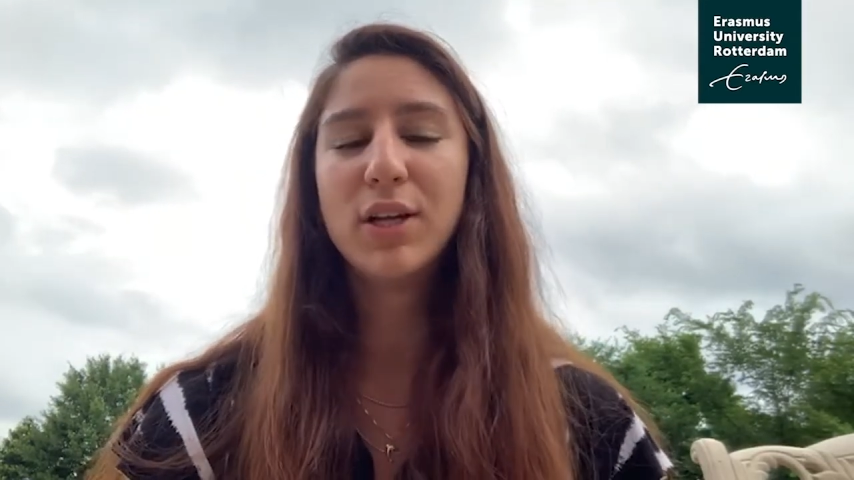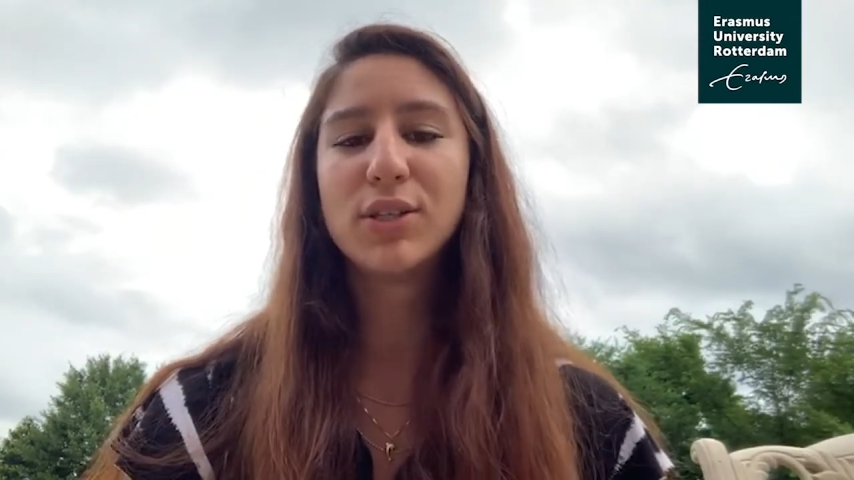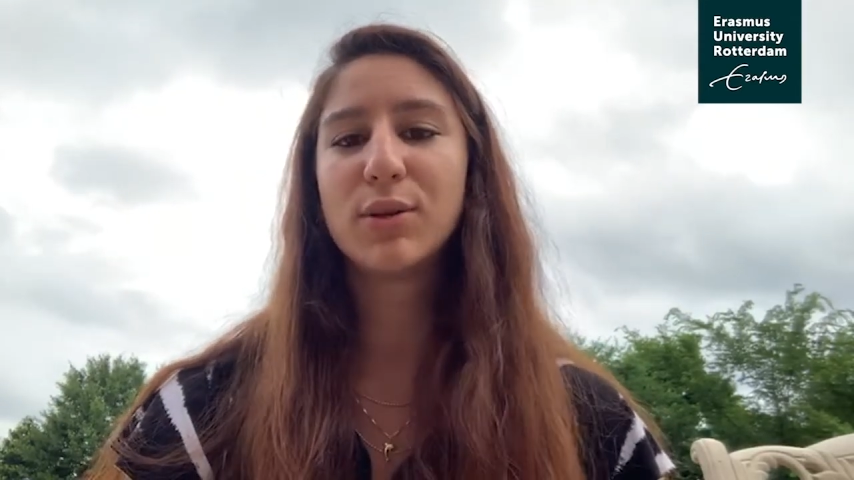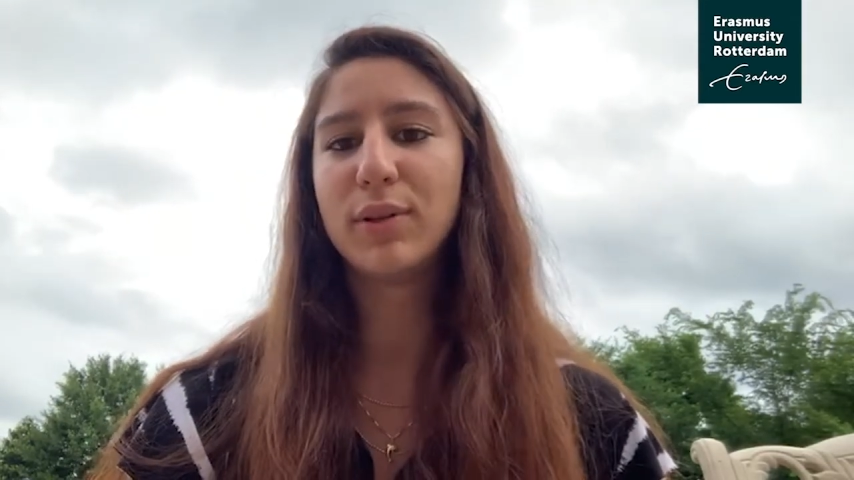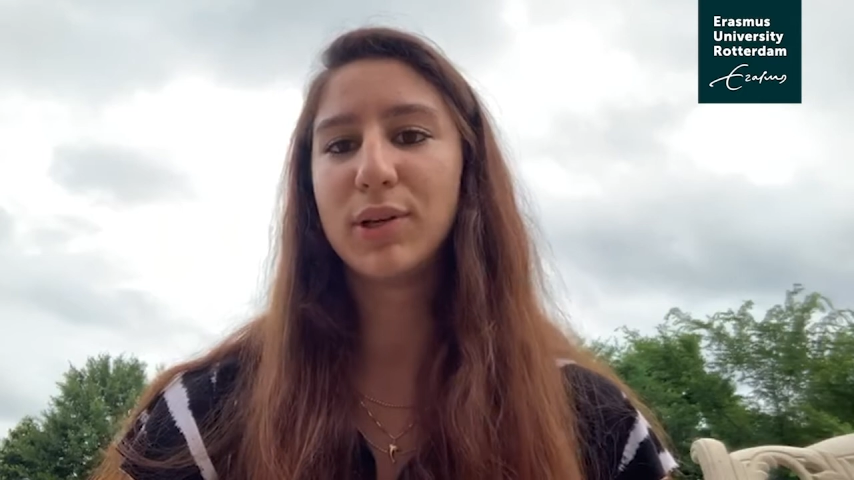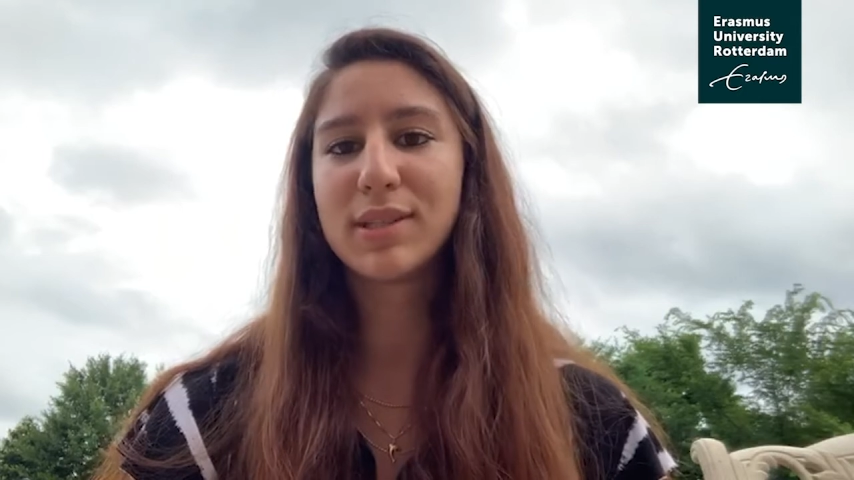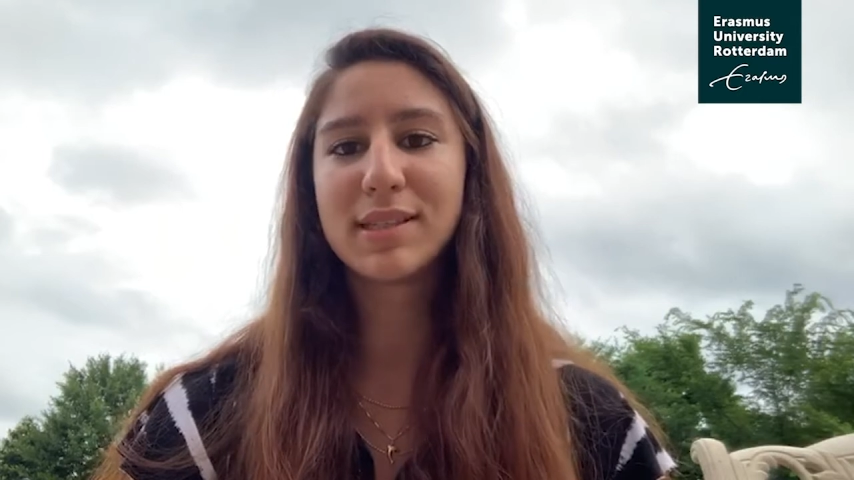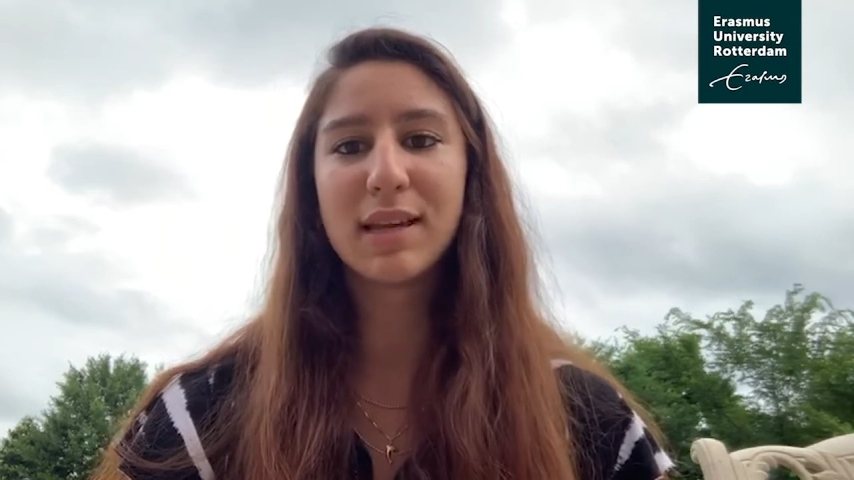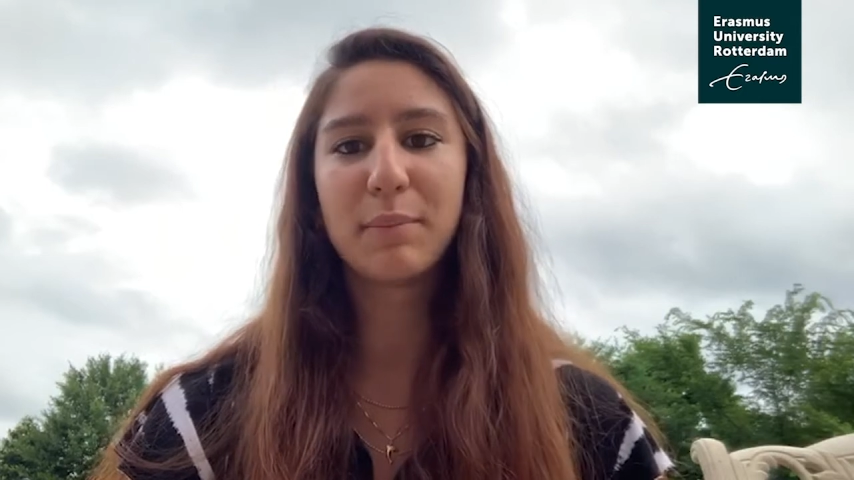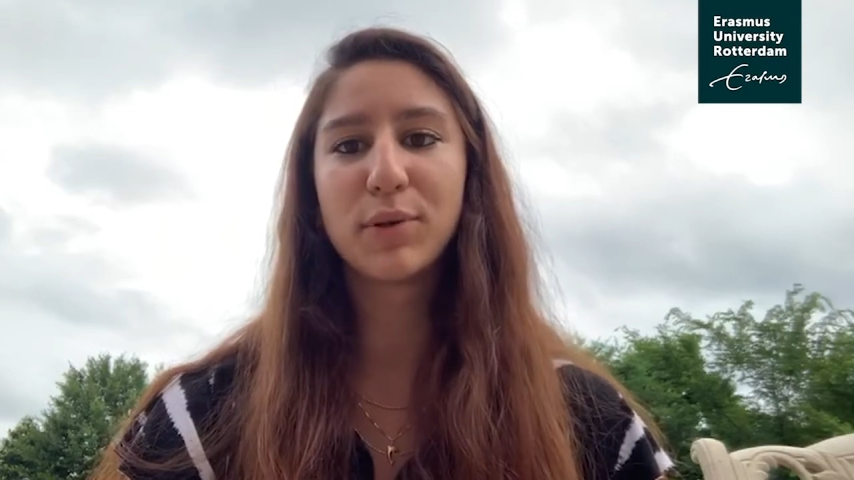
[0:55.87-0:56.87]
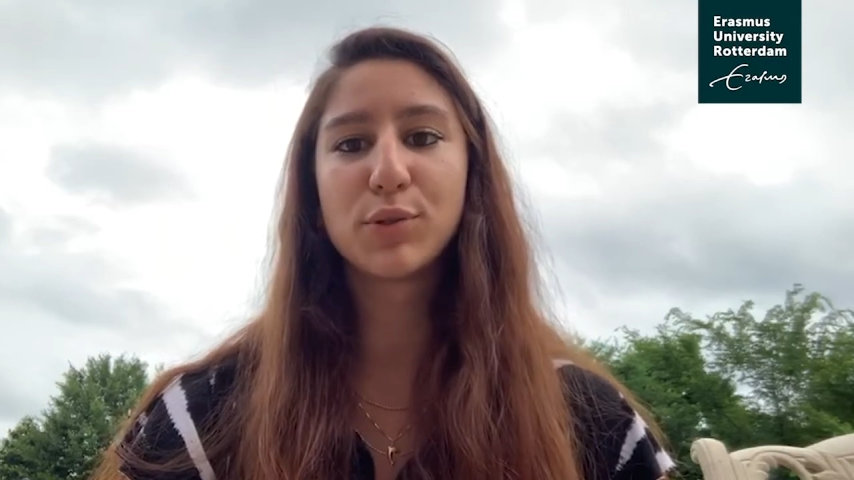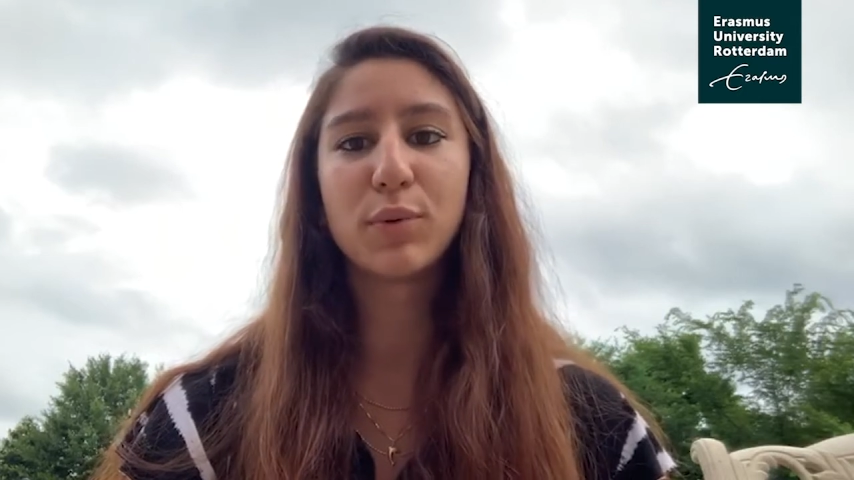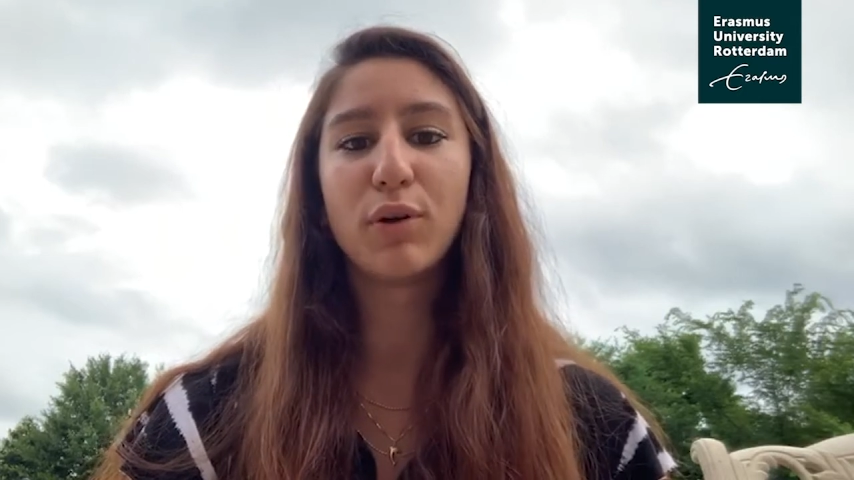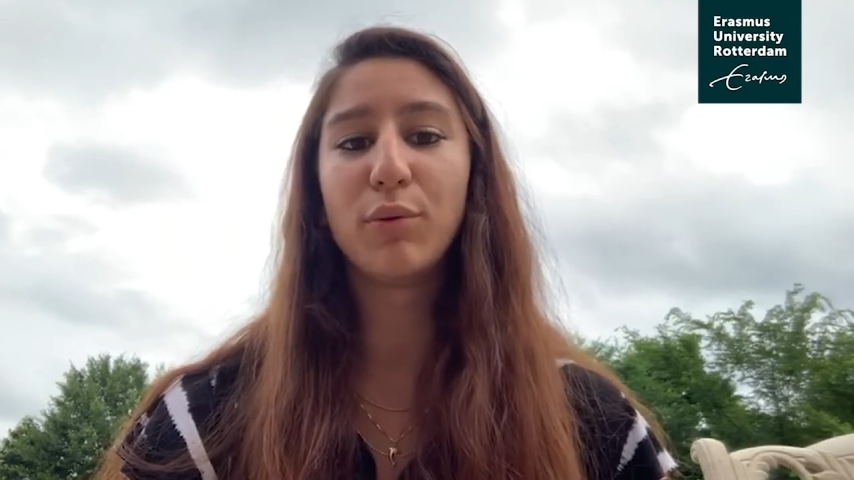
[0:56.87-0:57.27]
So it looks as numbers will